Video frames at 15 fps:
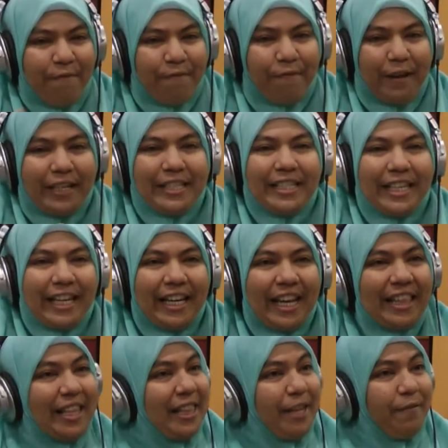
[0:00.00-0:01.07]
venting,
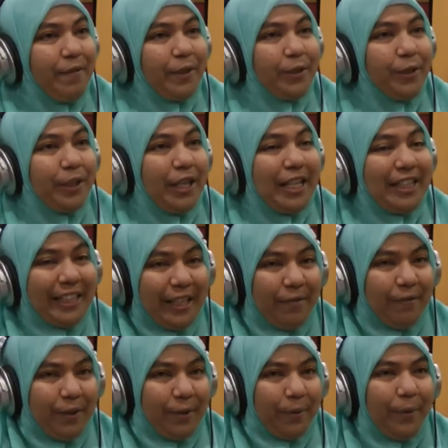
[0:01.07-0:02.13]
and then they feel good and
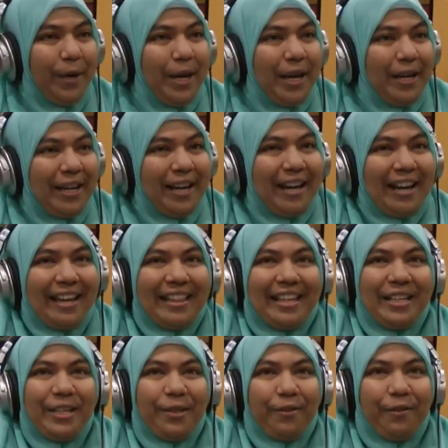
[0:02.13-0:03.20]
leave you. Yeah, and
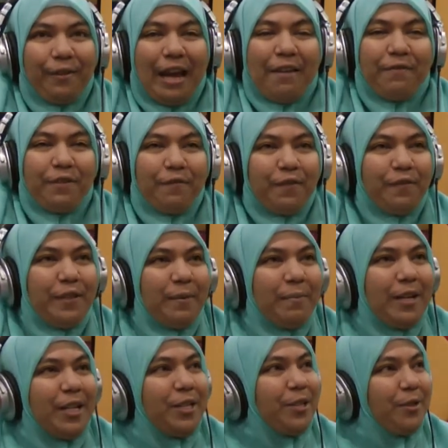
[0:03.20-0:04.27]
then you, after 15
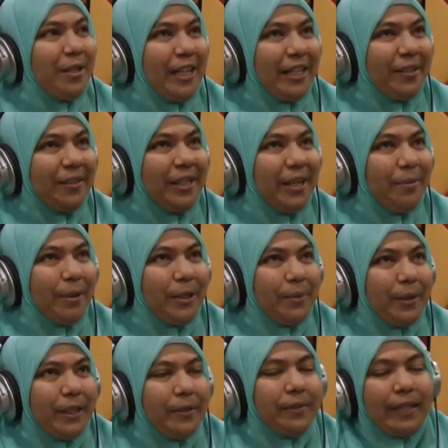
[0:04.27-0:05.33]
minutes, you're like, okay, what do
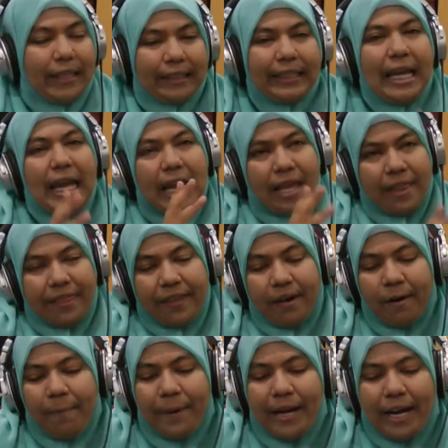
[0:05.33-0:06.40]
I do next?
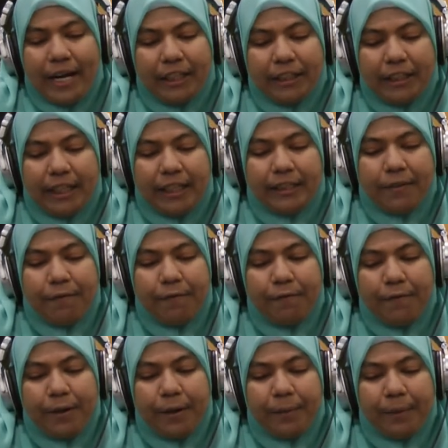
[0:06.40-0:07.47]
Therapy actually is a
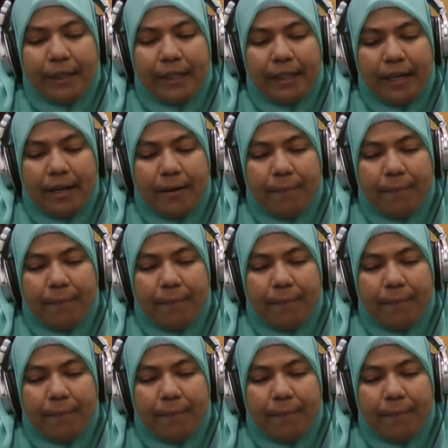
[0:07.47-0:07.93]
very,